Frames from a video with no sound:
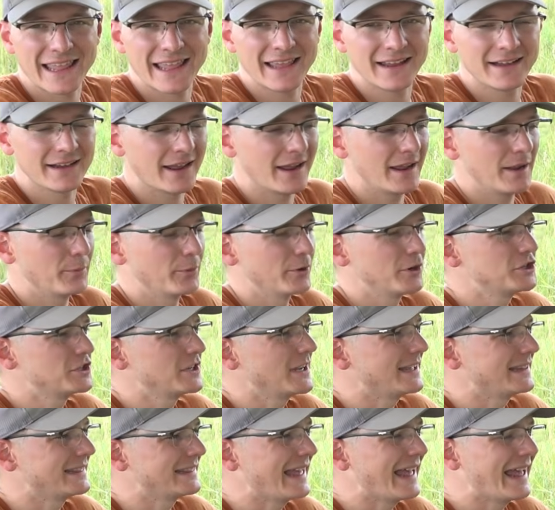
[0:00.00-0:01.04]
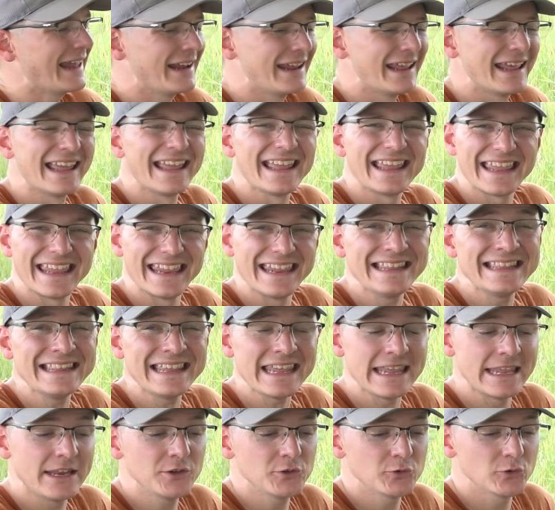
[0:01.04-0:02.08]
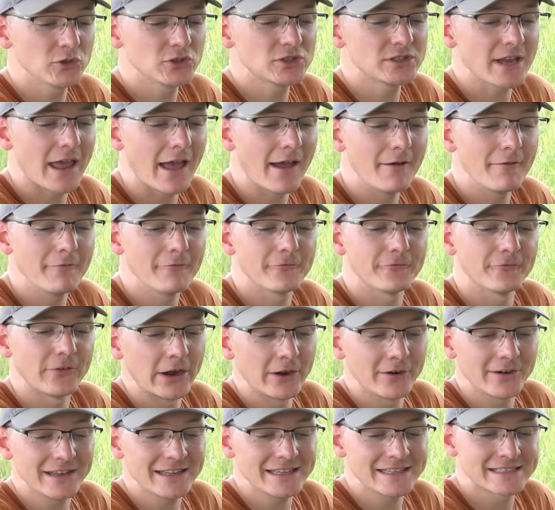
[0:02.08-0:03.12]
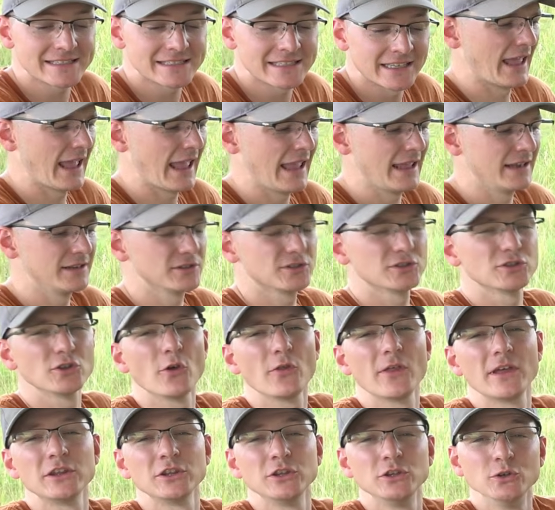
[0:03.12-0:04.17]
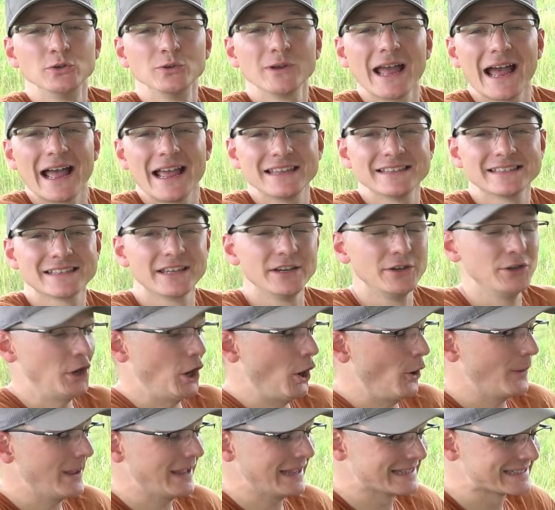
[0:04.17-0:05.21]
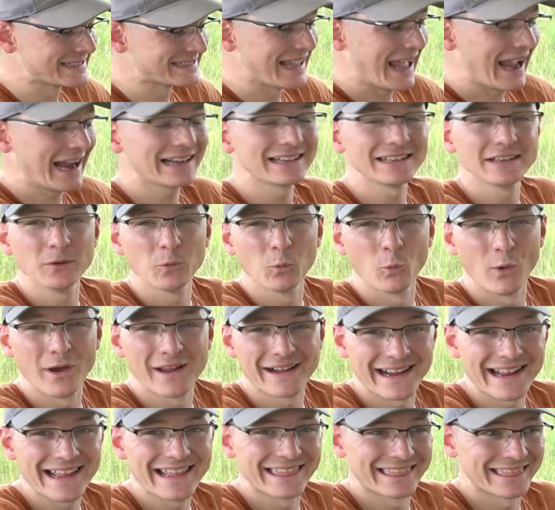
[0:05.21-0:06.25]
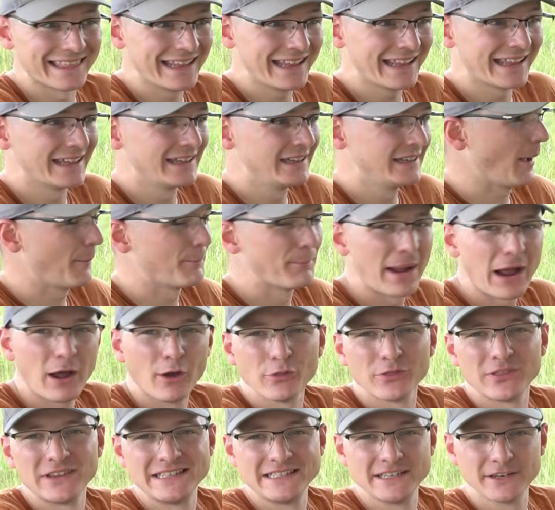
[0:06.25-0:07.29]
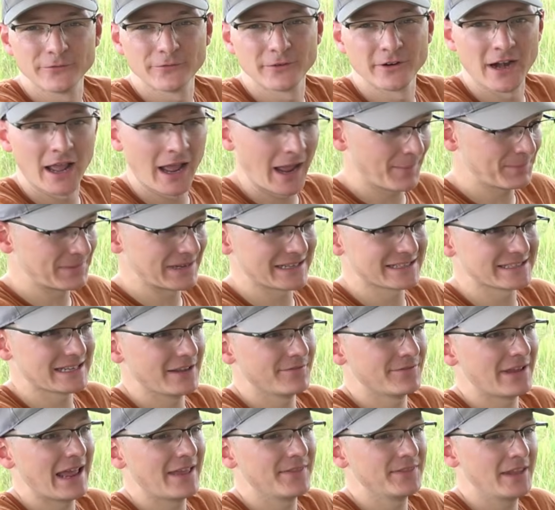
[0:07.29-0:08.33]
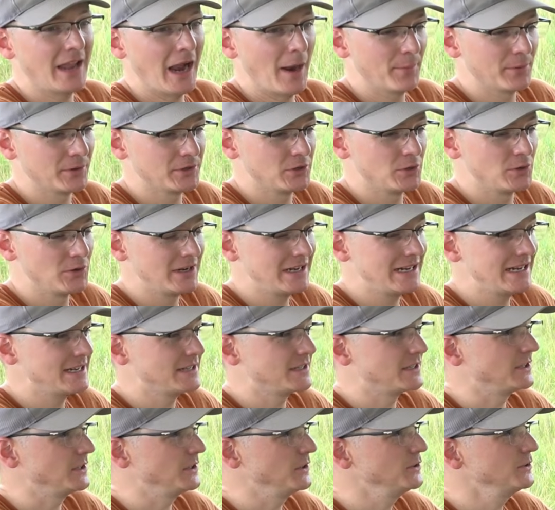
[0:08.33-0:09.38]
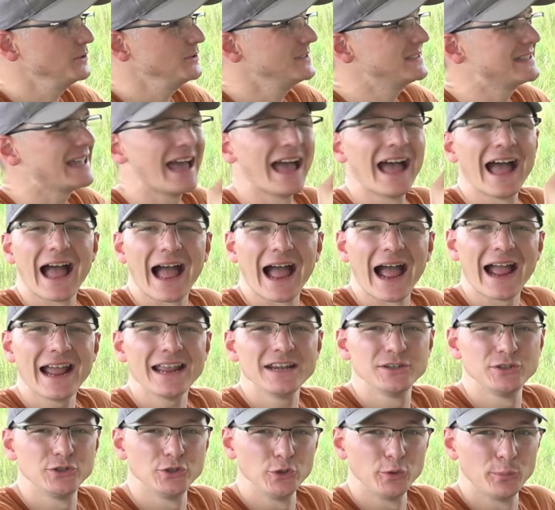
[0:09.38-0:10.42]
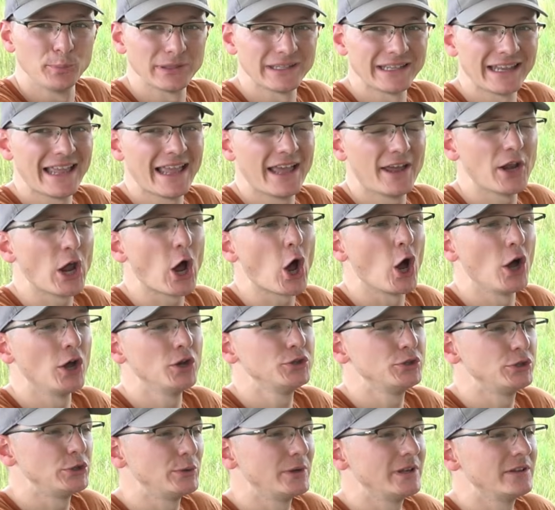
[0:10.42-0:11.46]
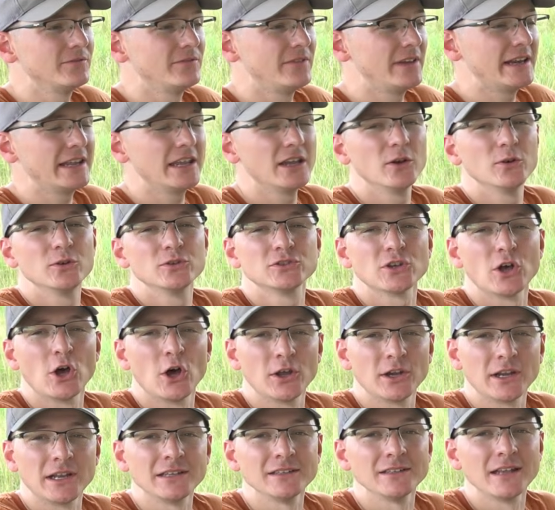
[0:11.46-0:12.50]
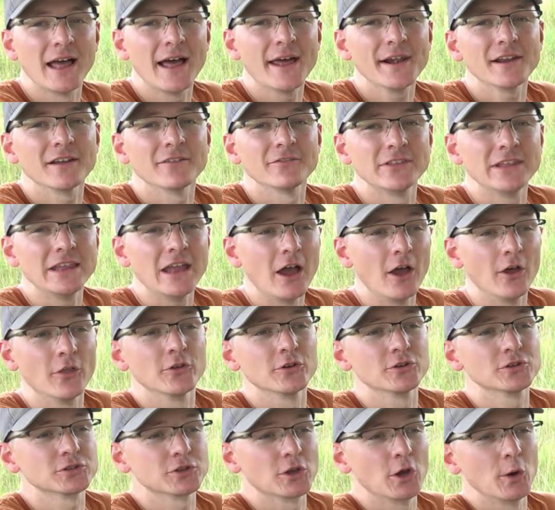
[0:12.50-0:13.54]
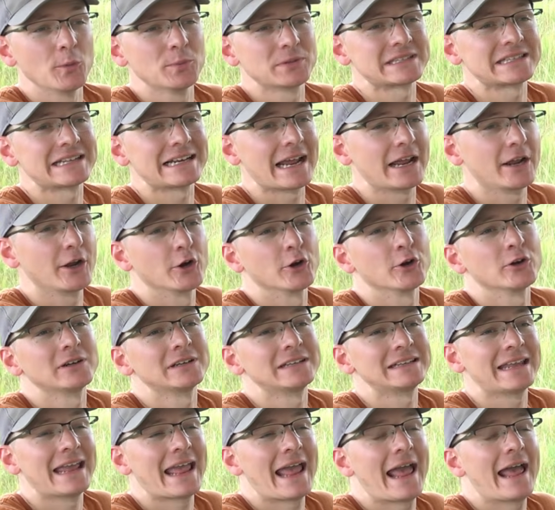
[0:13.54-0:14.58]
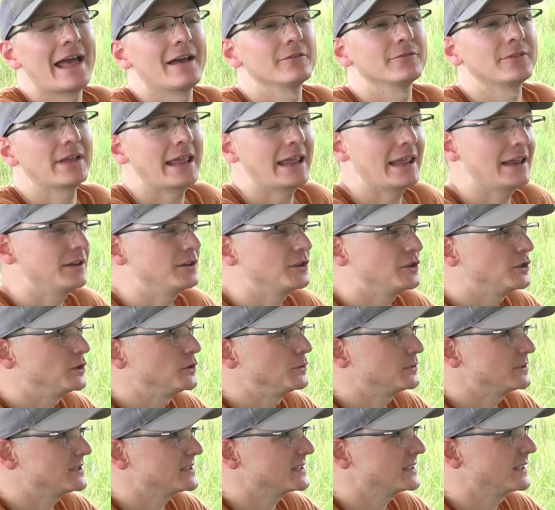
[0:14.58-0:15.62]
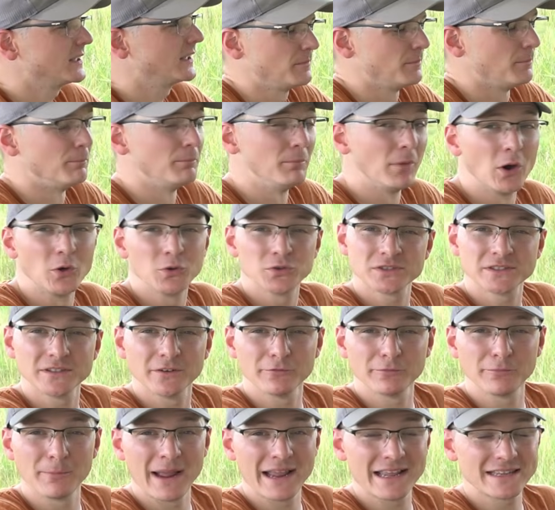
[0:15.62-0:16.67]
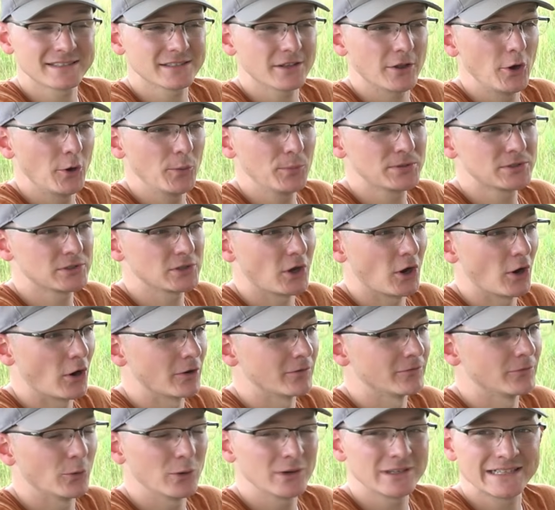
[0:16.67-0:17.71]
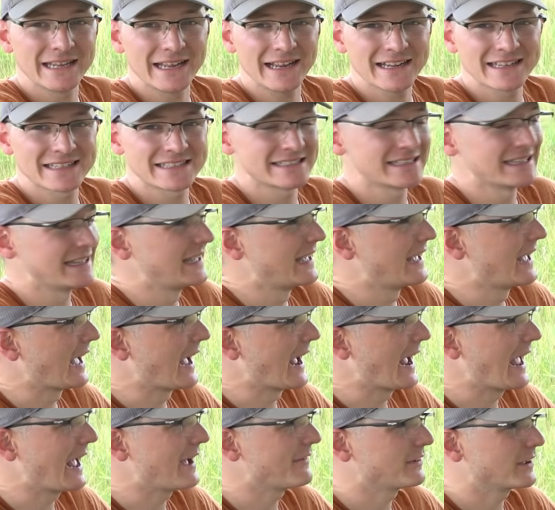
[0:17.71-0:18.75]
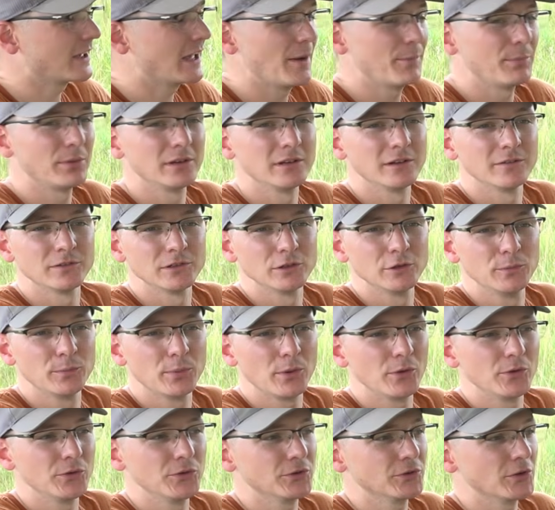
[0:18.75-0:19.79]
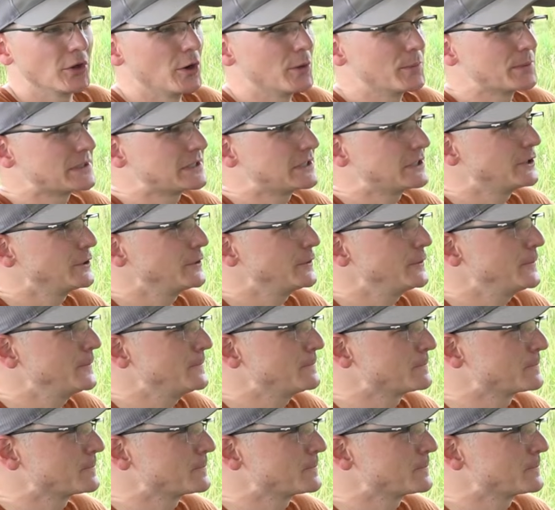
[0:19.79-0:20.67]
and I appreciate that. In the interest of fairness, and so that you guys can know exactly what I think about the different optics I've had the opportunity to use, I do plan on doing videos on a lot of the other scopes that I currently have and use. Most of my scopes are Vortex. I have a couple of Leupold scopes too,